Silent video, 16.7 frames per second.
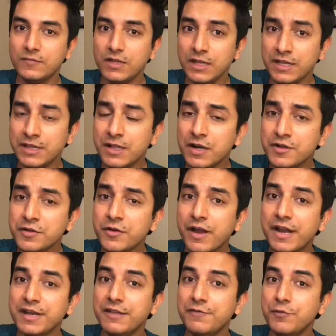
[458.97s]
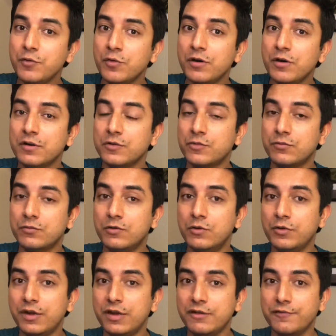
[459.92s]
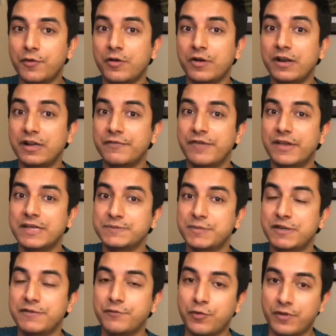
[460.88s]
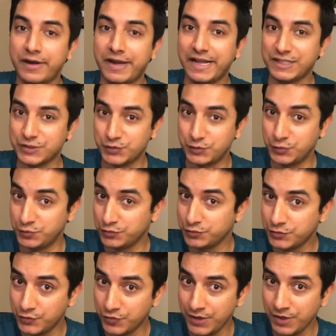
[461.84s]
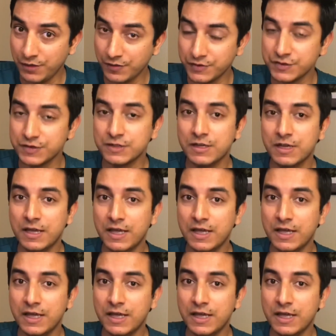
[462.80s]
On the other hand, if you are looking for an investment for next 2 to 3 years,